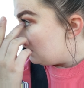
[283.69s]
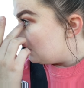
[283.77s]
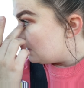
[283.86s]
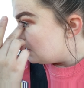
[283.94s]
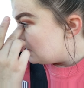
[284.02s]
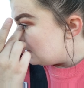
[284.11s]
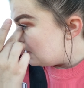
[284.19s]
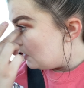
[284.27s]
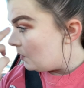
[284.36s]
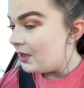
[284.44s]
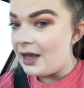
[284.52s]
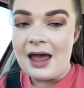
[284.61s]
just to see
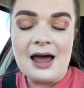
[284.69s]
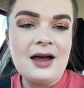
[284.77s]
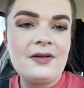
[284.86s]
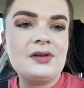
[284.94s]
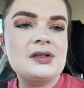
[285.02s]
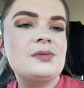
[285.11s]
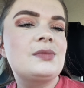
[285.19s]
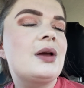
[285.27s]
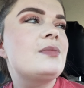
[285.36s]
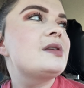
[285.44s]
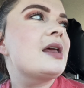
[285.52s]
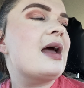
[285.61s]
what they have, because
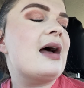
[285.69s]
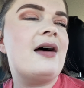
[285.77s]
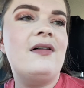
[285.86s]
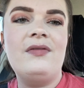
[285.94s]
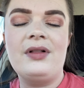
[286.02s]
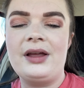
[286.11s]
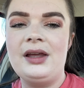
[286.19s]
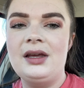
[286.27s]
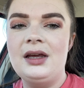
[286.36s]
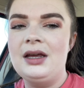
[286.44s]
sometimes they have like